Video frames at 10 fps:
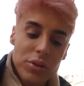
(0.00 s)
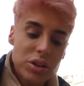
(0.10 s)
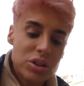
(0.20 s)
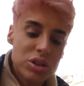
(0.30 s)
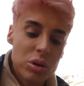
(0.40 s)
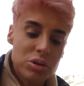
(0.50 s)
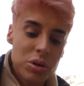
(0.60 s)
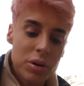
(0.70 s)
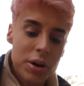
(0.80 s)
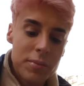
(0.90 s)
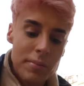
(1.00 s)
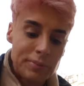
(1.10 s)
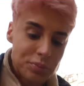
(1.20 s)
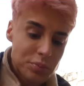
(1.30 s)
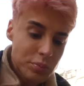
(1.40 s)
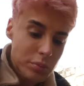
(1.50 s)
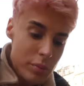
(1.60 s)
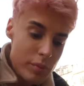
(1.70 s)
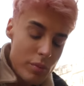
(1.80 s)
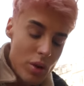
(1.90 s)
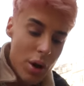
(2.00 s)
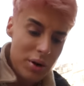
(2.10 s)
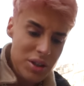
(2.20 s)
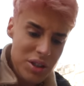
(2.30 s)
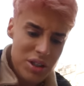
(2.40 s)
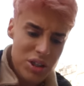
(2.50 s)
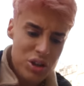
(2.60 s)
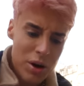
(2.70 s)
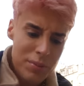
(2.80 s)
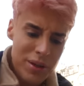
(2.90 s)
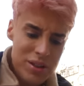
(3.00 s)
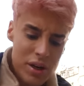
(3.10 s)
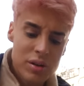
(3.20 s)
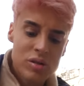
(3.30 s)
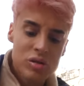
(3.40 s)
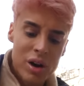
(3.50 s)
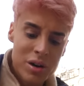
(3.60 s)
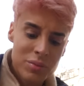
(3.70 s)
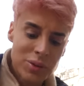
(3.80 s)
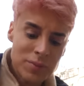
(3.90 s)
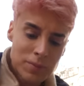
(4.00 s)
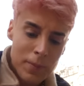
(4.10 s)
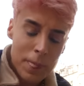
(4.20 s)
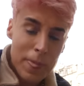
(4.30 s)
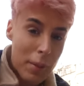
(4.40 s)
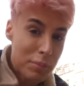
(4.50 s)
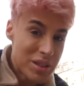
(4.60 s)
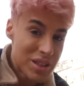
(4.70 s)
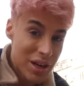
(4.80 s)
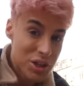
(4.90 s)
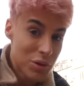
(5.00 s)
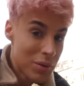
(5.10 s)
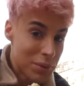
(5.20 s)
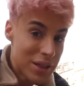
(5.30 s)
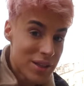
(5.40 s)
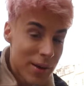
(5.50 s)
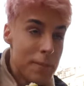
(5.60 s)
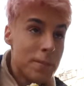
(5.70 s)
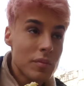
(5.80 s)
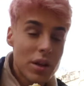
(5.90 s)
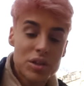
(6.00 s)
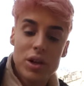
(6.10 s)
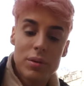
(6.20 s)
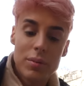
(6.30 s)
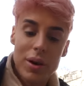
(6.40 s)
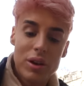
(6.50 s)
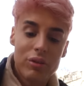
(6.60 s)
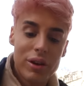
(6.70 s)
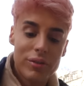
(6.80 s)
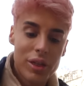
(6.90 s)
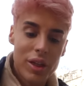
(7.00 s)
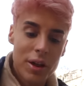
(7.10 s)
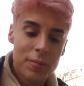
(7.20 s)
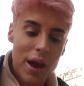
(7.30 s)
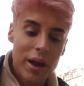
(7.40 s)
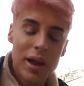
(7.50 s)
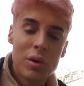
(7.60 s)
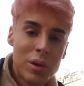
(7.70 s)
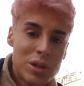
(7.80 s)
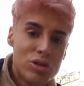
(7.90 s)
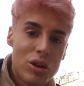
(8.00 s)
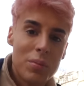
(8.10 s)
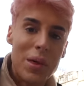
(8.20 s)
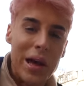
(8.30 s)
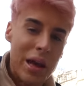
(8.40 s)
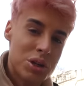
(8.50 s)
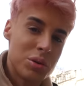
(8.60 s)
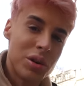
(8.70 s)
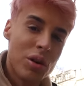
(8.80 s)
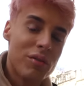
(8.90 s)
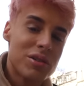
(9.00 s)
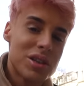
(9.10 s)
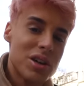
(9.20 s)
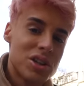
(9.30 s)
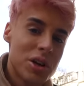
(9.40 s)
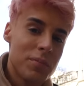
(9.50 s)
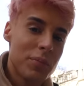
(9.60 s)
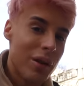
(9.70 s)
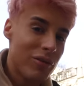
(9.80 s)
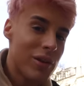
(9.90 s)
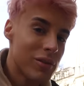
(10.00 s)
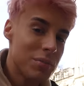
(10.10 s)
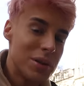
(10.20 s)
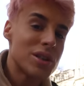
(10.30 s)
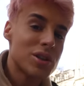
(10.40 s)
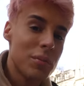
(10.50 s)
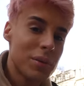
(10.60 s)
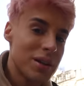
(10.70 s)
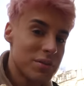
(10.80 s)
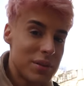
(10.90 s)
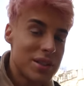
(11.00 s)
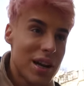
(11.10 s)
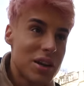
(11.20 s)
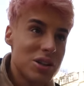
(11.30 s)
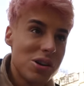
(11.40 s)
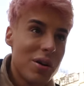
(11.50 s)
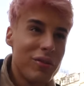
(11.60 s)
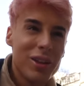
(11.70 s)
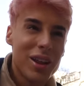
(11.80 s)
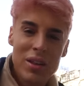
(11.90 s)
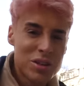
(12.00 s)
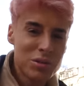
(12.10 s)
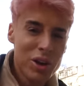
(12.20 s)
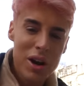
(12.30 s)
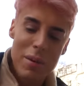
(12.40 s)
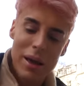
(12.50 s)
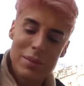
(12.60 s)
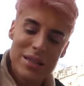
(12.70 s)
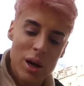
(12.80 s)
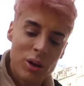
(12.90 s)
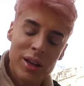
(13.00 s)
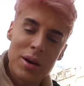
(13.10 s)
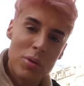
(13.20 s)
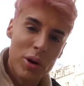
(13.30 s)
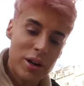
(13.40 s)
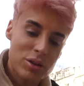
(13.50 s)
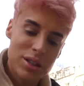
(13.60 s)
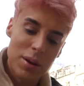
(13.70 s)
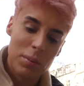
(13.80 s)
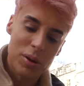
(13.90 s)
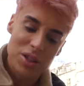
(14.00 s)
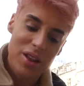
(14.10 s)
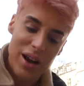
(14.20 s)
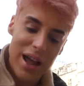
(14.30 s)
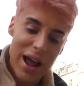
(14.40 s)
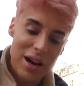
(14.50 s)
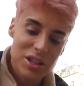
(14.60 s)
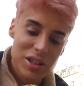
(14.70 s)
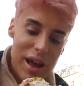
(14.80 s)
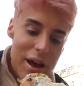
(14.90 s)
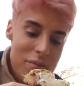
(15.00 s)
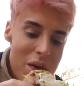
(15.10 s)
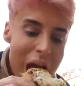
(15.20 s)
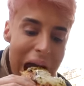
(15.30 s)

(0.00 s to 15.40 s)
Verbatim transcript: This is so, so good. Honestly, these toppings are incredible. Pistachio and pizza is gonna be my new favorite thing. I can't wait to drop that casual in conversation. My favorite pizza topping is pistachio. I feel like that's really gonna make me sound like a more interesting person than I actually am.